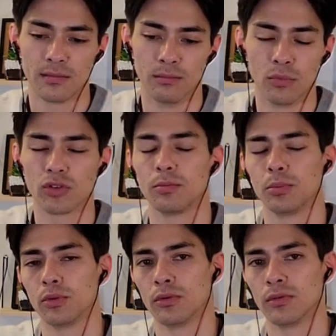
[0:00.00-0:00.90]

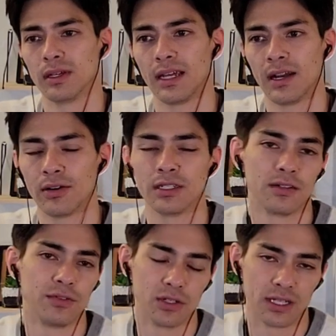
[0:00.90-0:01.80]
multiple areas
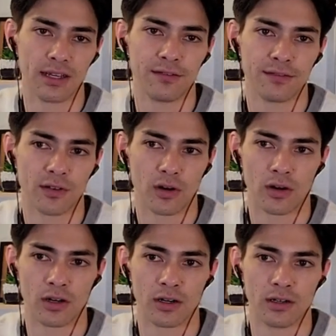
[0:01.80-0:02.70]
of your life
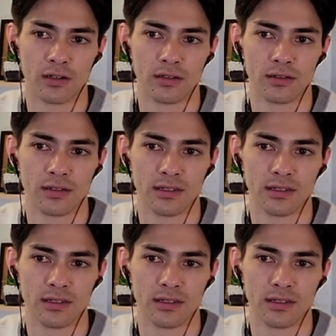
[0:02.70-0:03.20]
are